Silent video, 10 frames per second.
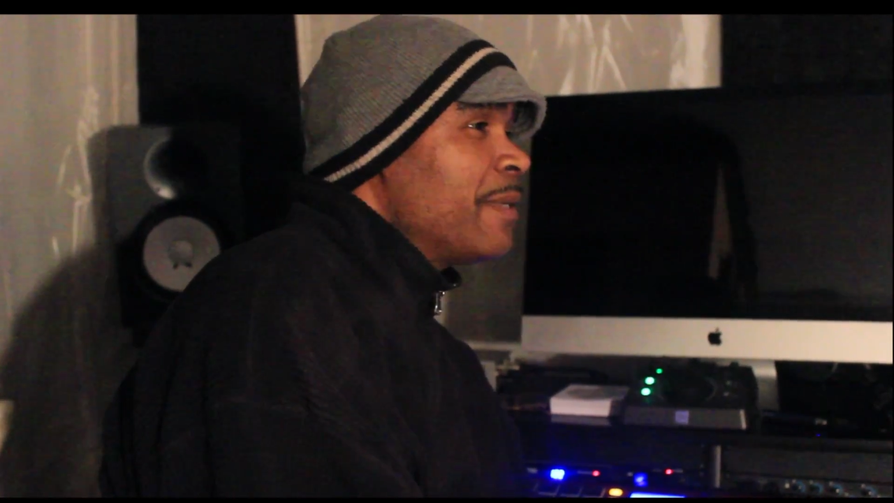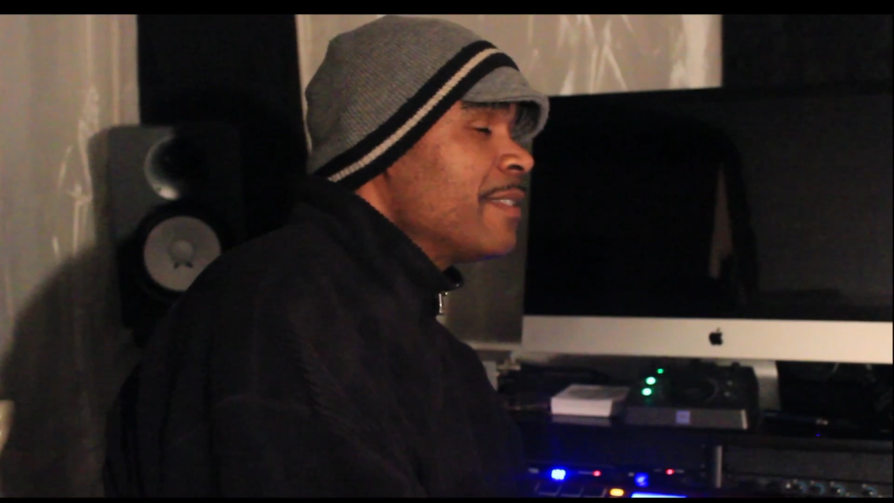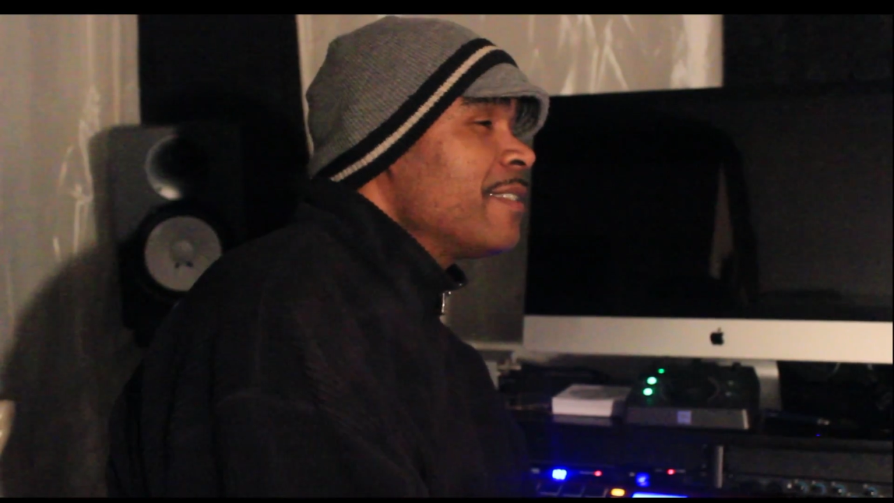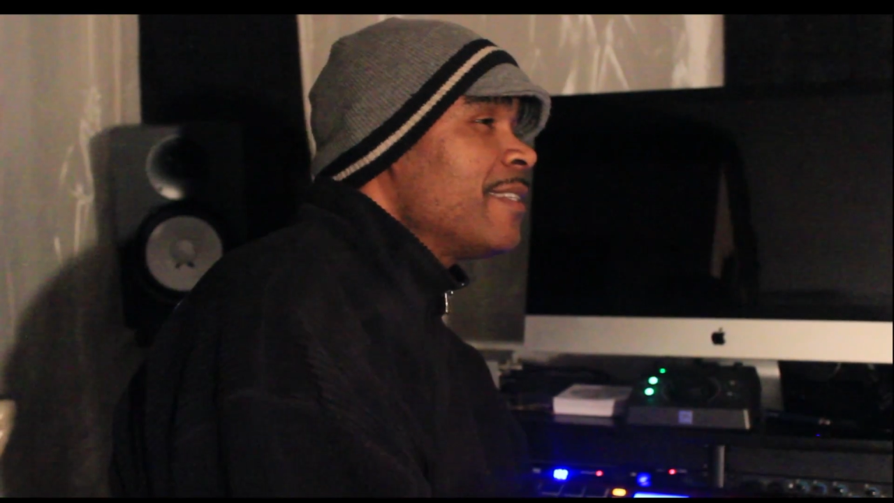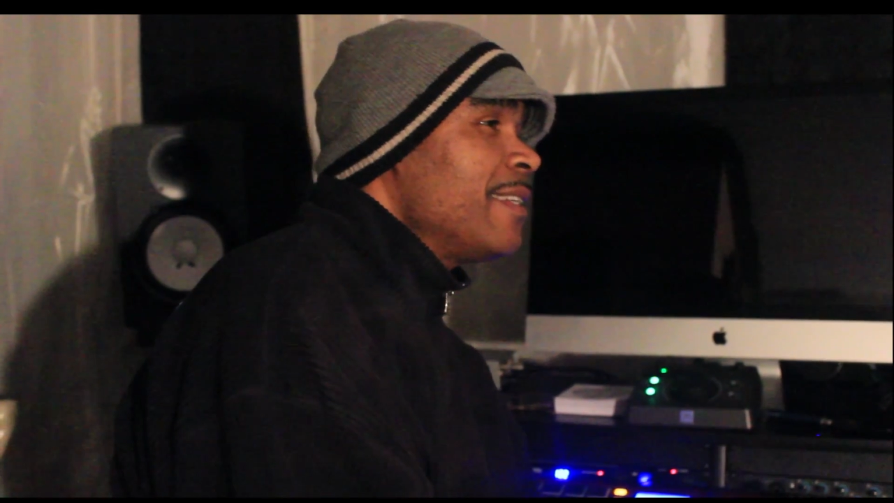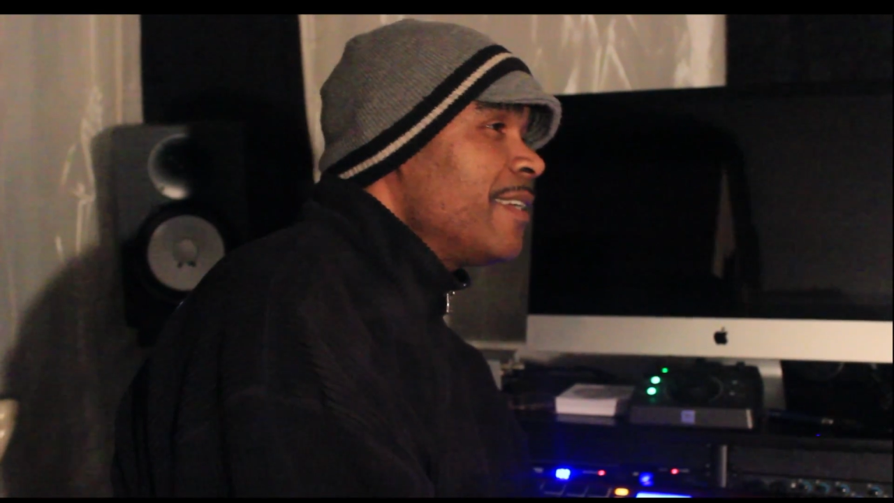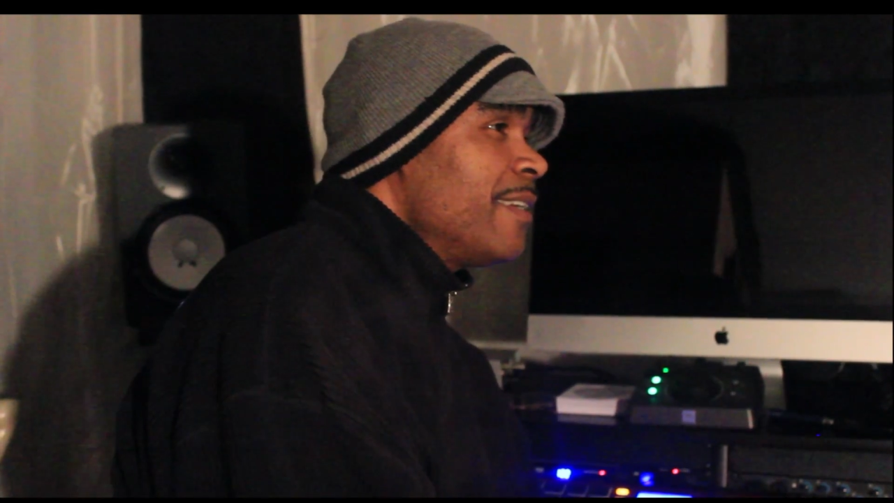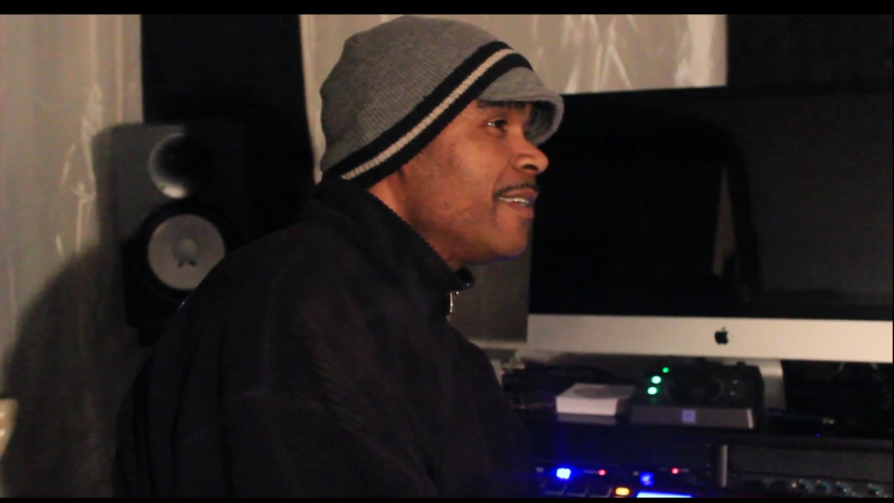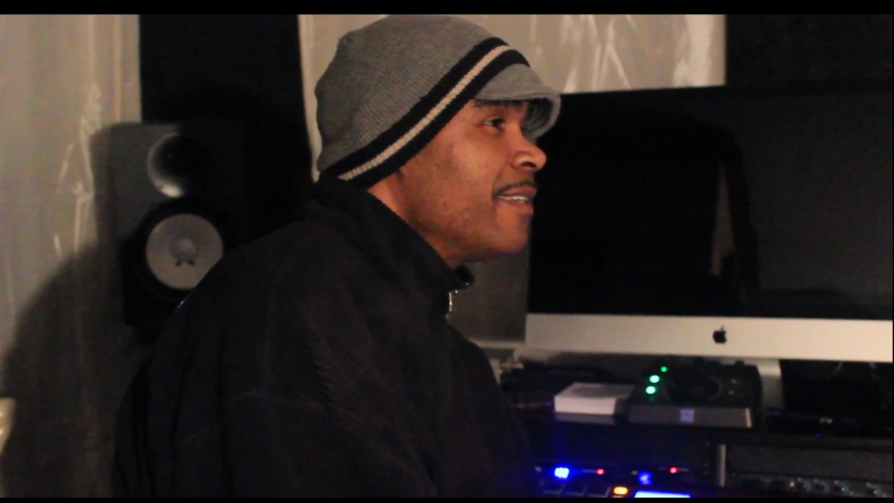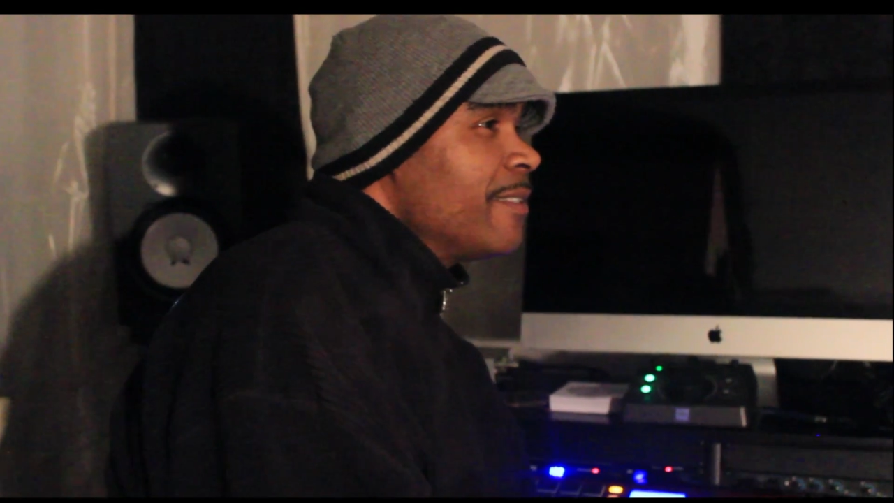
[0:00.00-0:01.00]
me a CD,
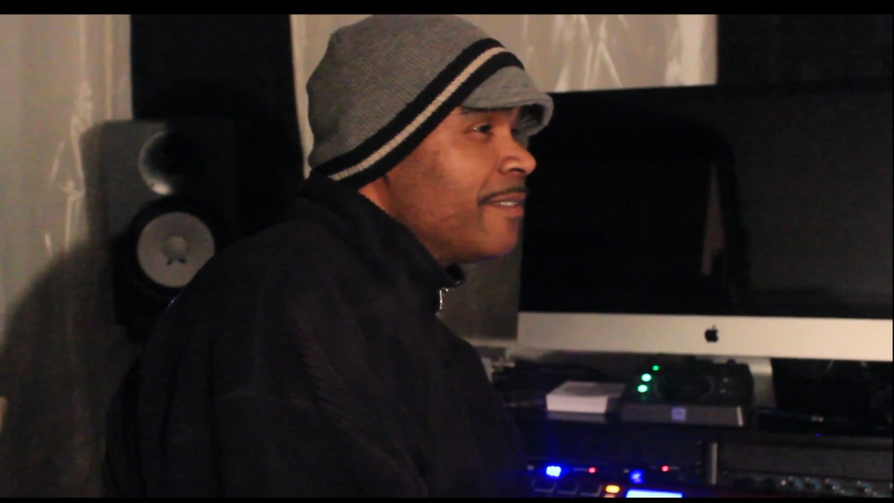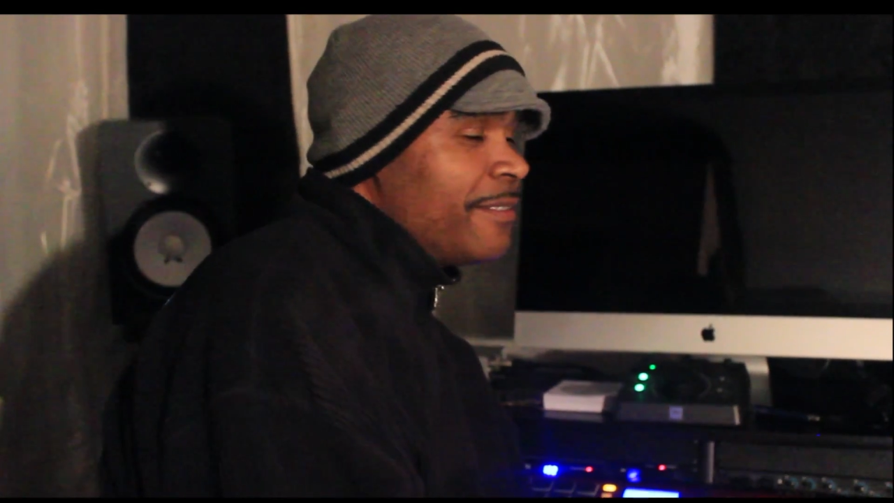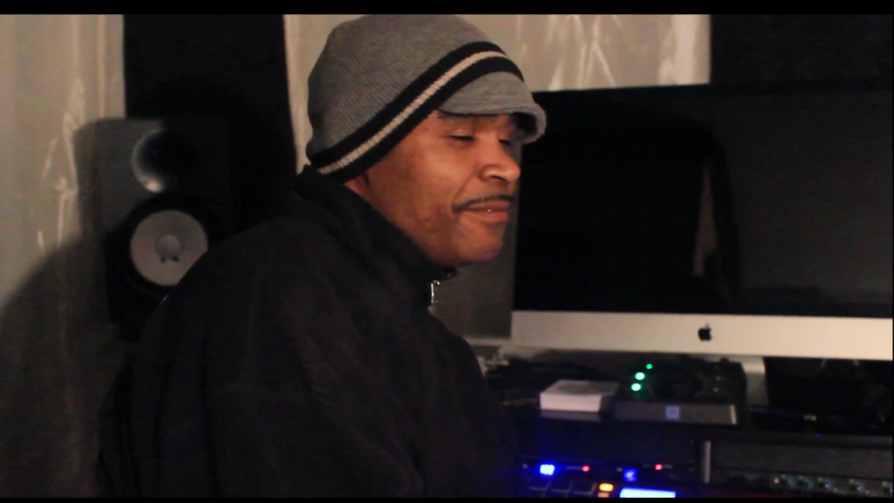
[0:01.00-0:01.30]
and